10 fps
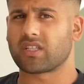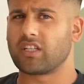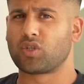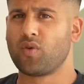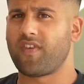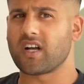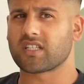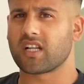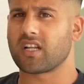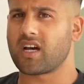say
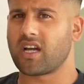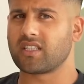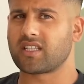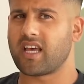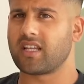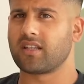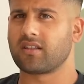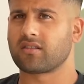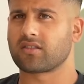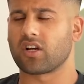2009, 10.
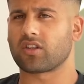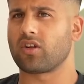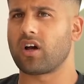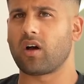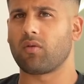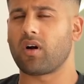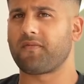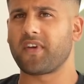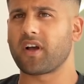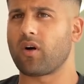So I don't know how. I
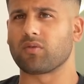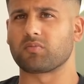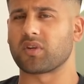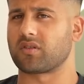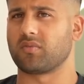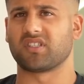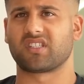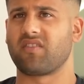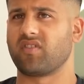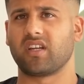think I must have been
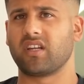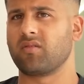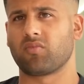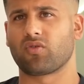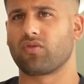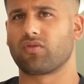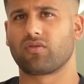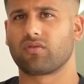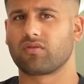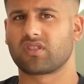17, bro.
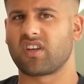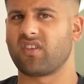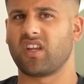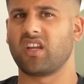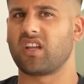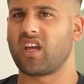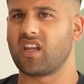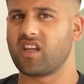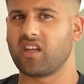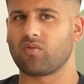17,
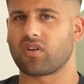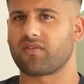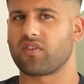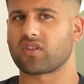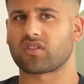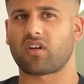18 when I first